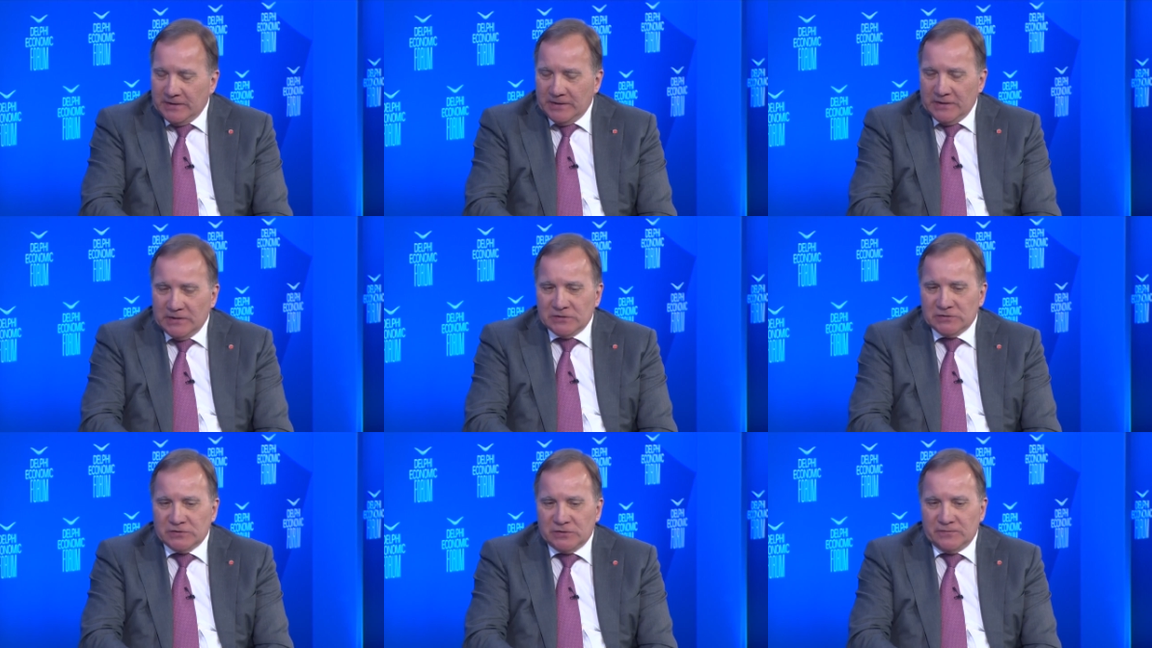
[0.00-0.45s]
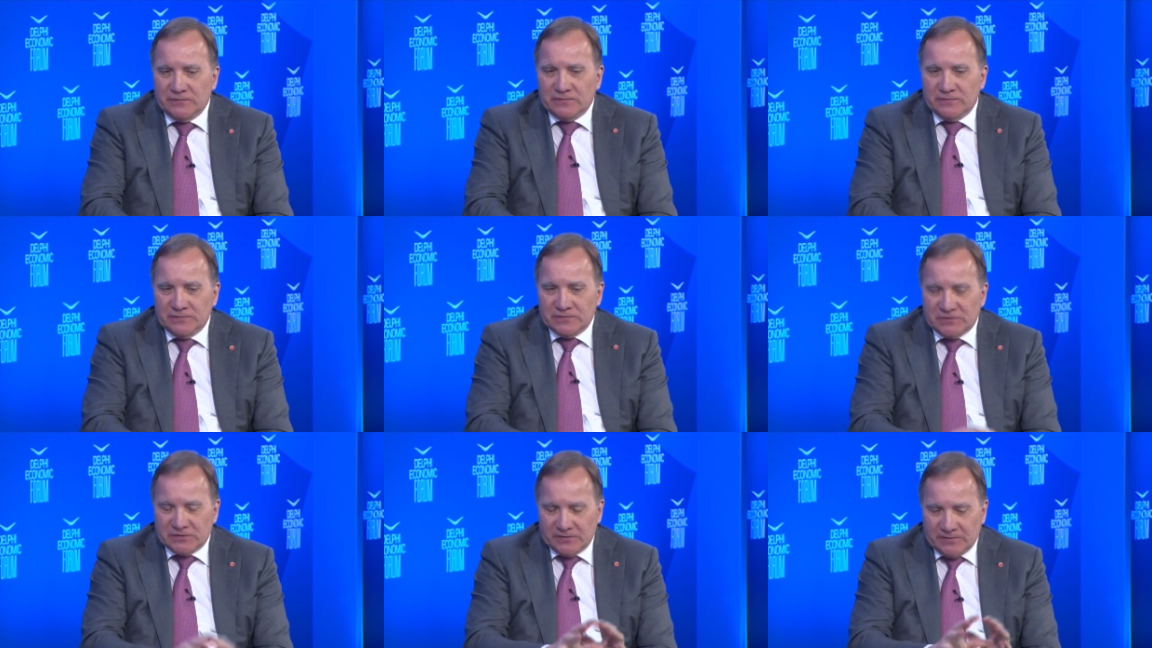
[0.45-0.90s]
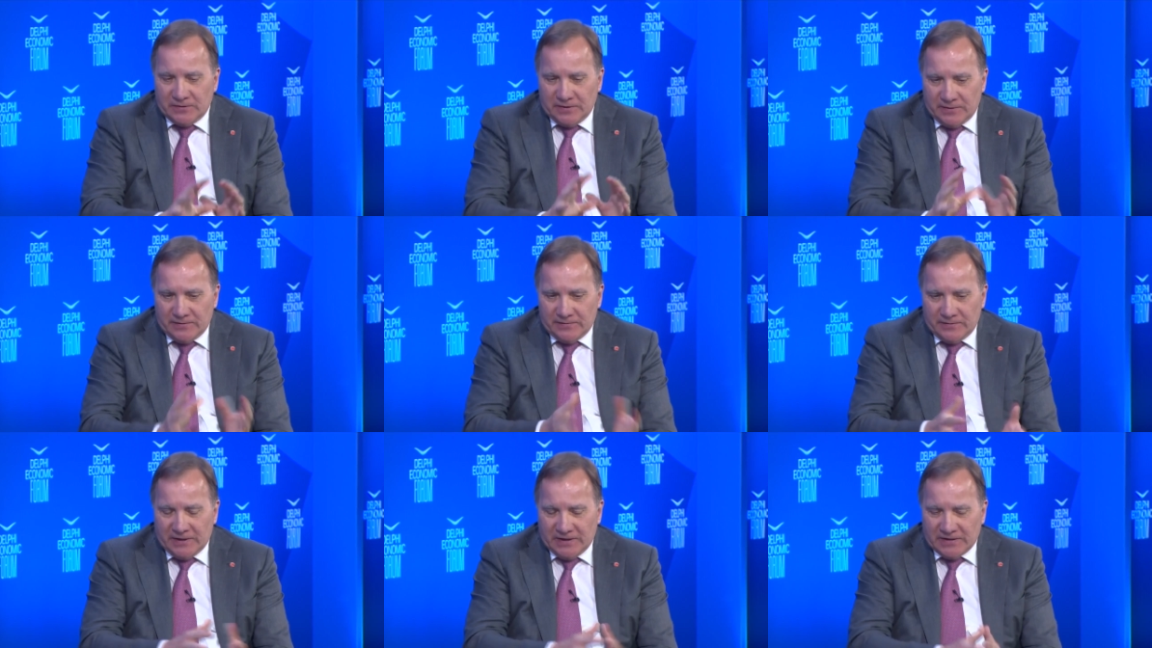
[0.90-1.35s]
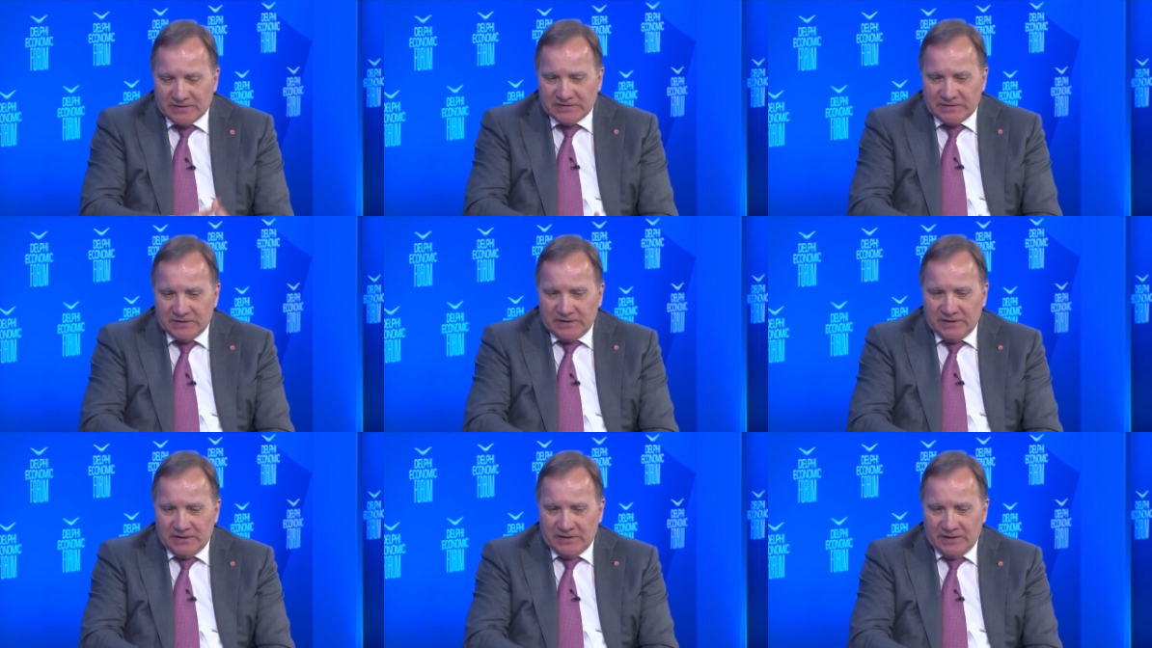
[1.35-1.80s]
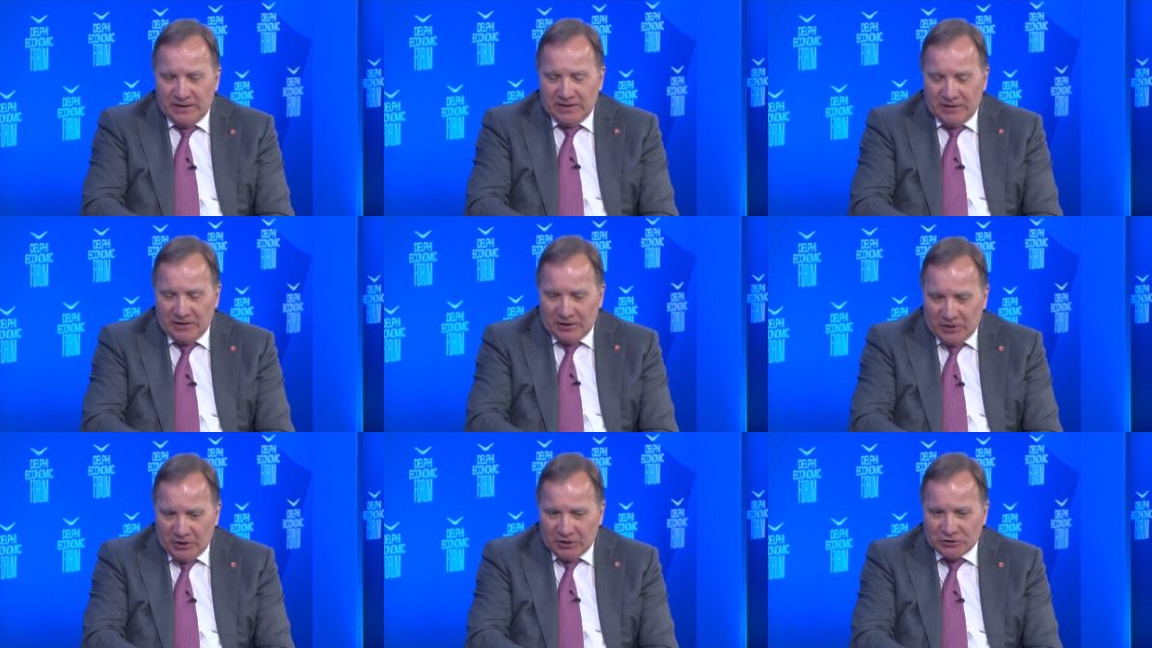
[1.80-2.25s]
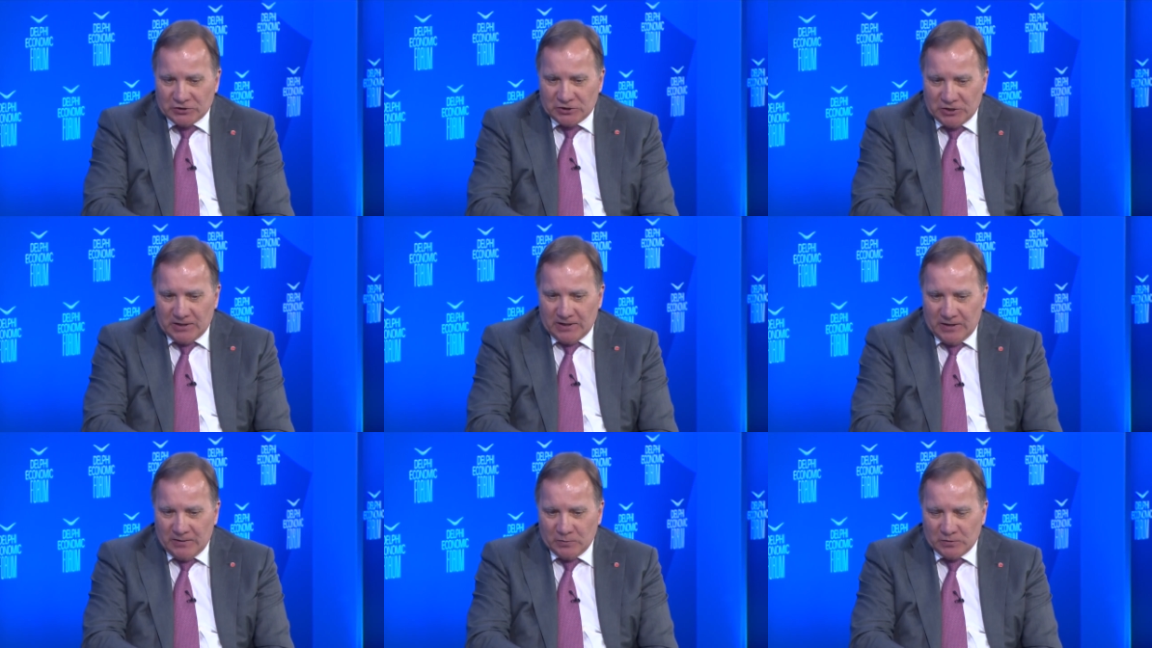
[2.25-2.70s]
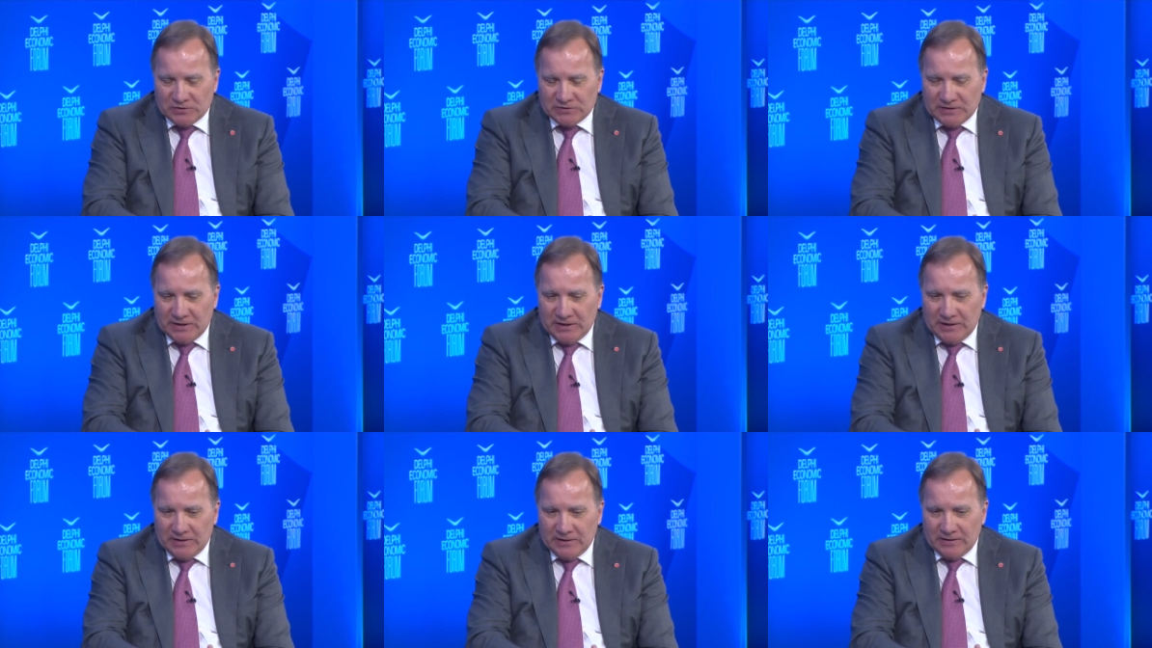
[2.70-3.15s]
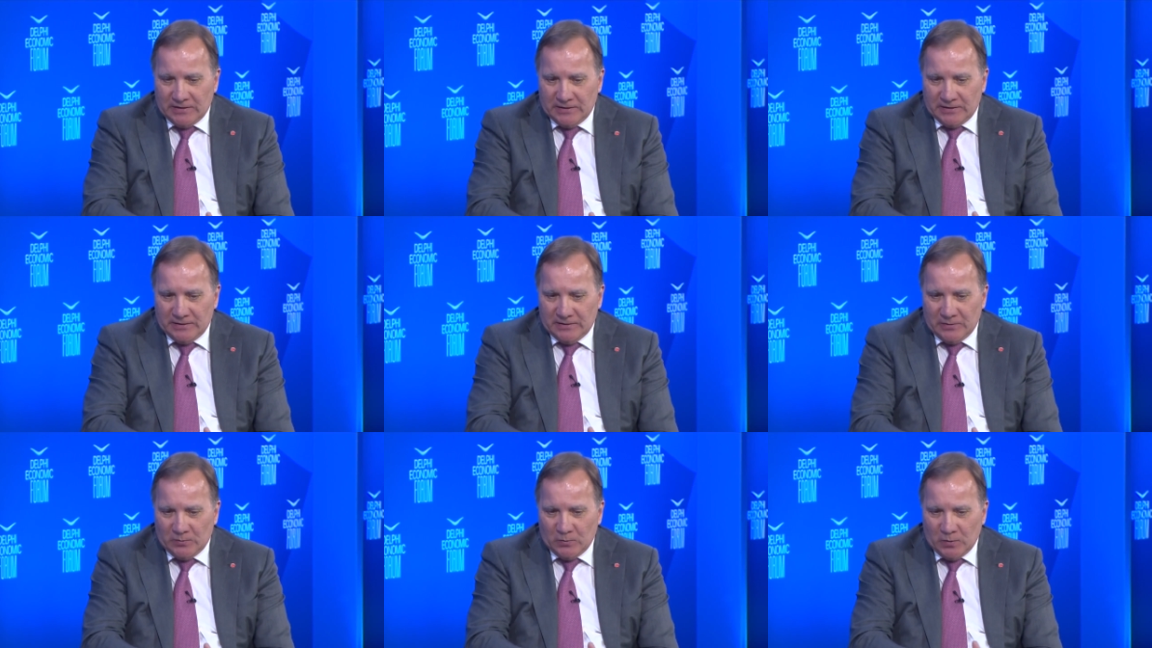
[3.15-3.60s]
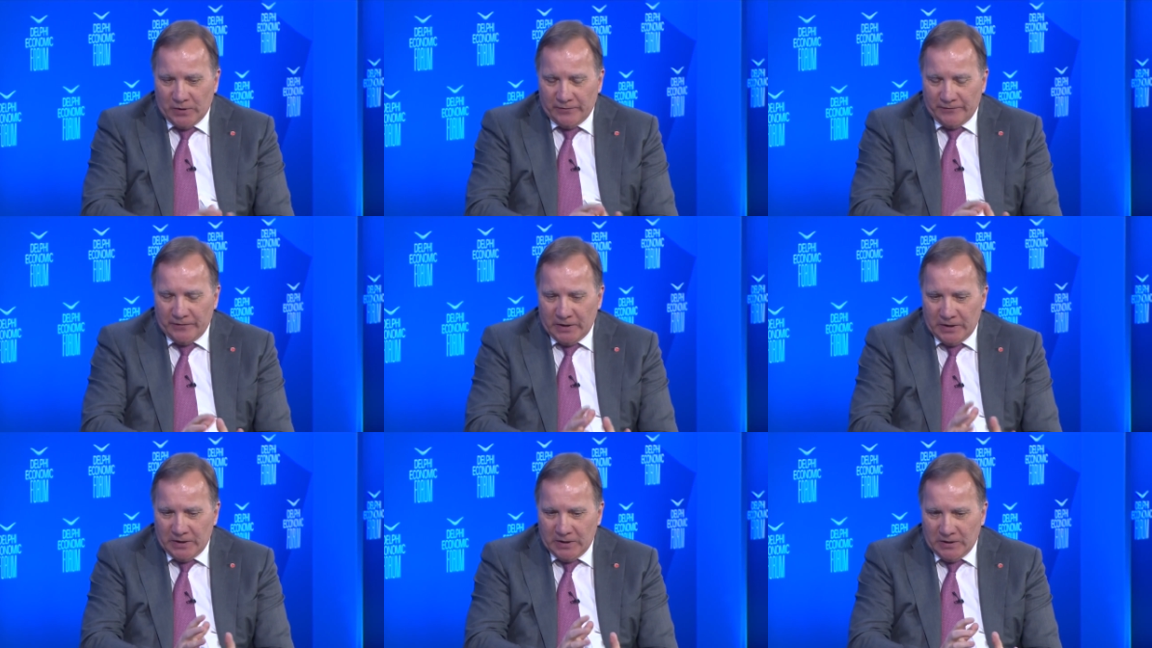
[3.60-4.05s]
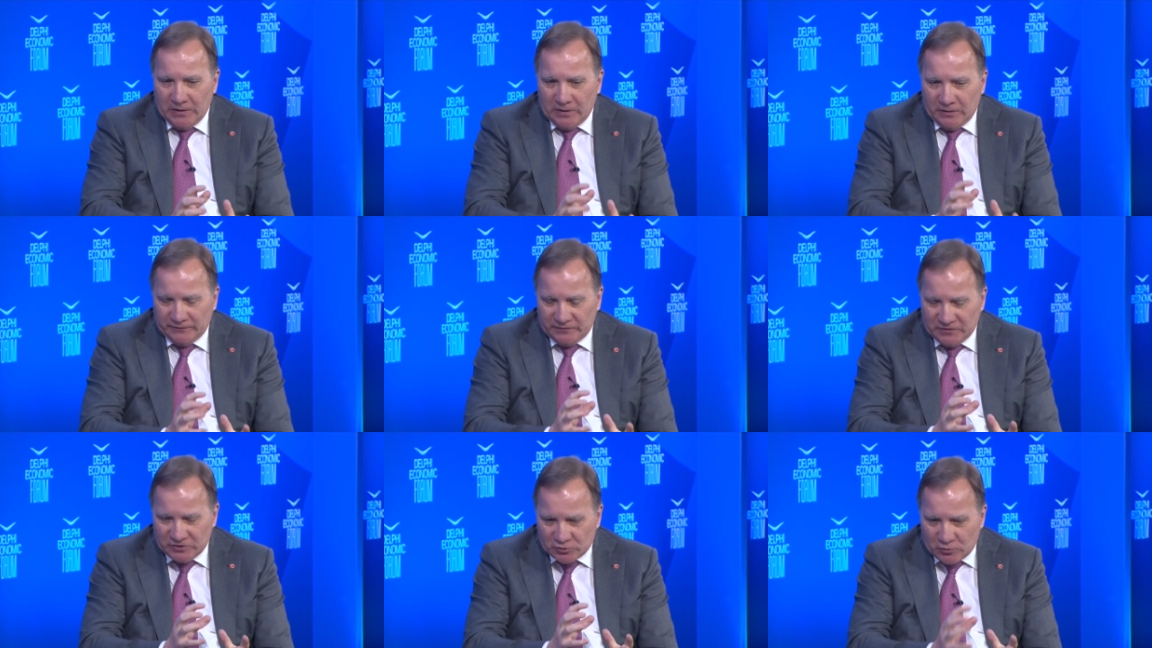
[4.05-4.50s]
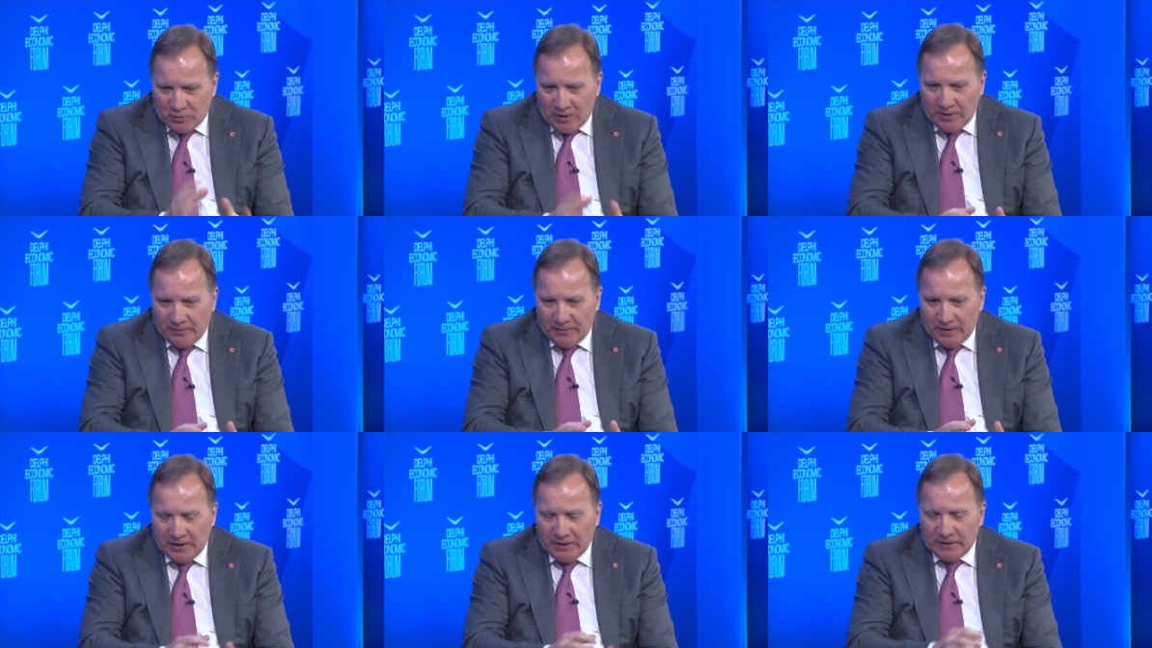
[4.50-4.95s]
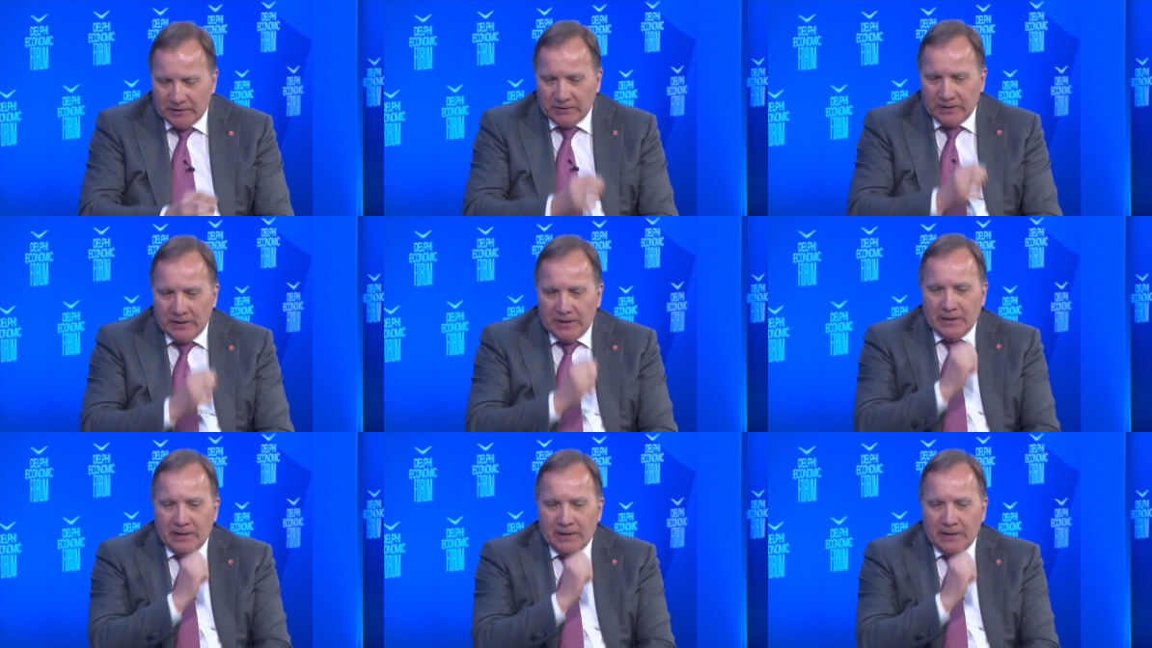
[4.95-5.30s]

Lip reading: So that's, in a nutshell, I would say, one way of describing it.